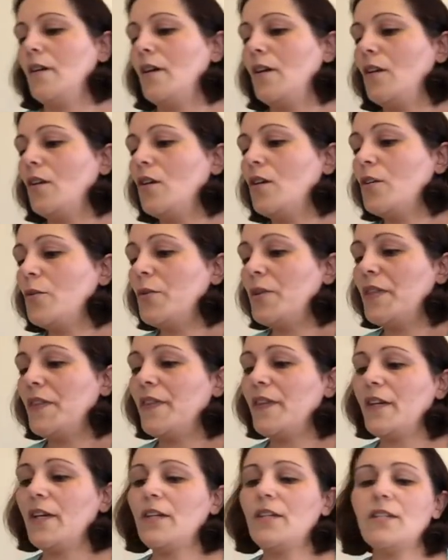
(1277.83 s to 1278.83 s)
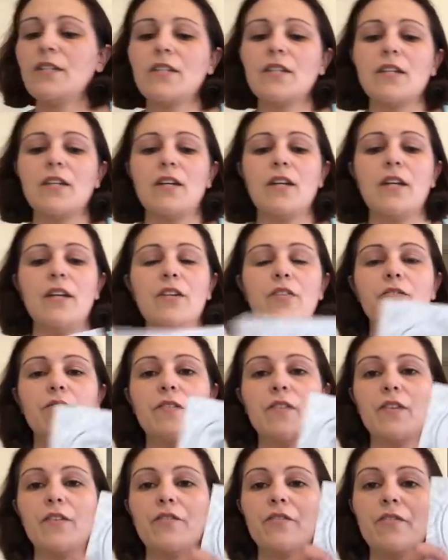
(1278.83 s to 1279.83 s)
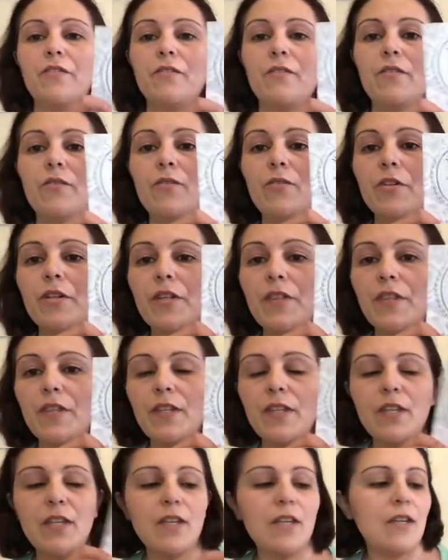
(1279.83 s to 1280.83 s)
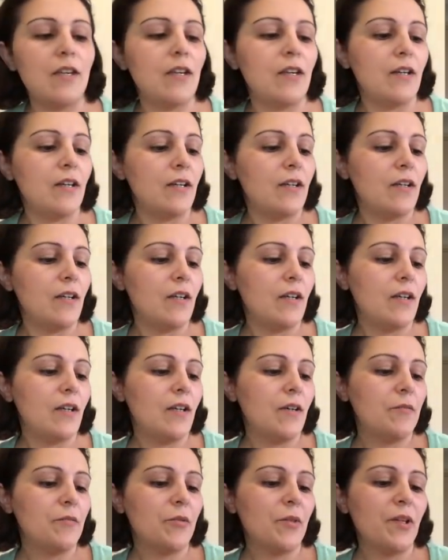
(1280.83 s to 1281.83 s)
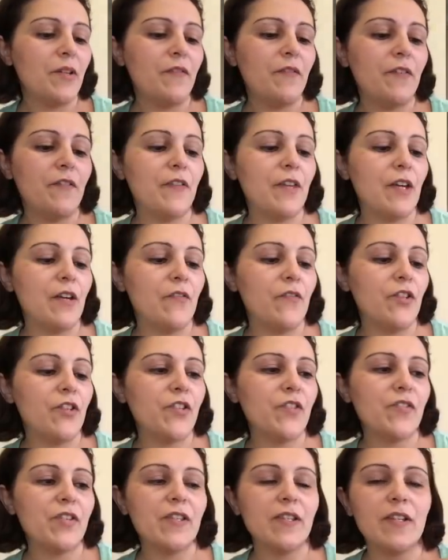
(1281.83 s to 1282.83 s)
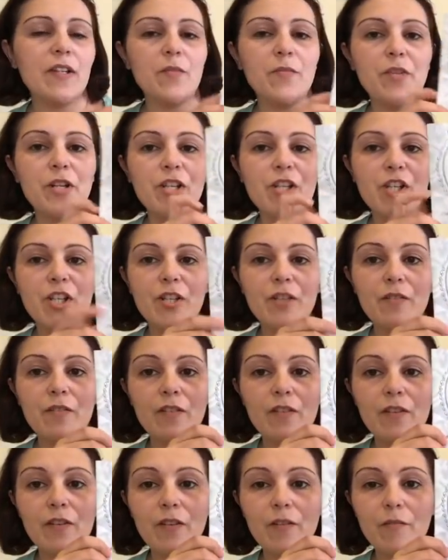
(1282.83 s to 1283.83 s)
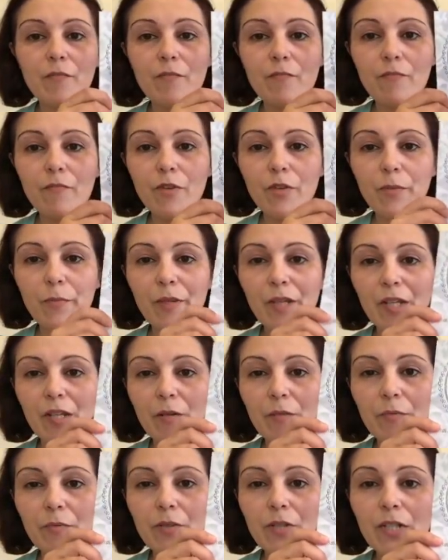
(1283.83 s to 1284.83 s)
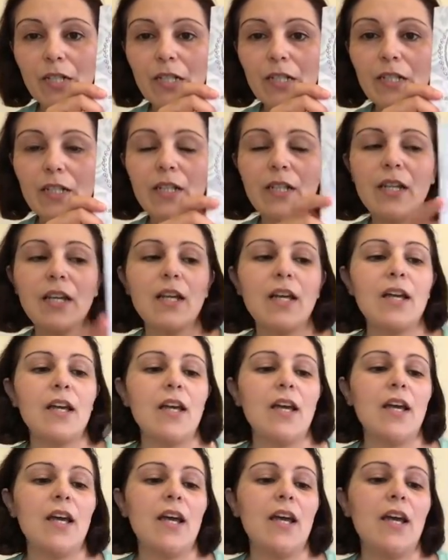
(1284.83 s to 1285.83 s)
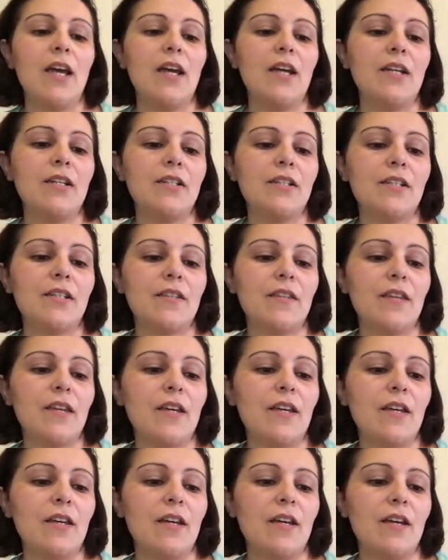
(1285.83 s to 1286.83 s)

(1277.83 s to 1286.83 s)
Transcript: Along with that, I had also ordered the 25th anniversary celebration Mirabilia booklet, and that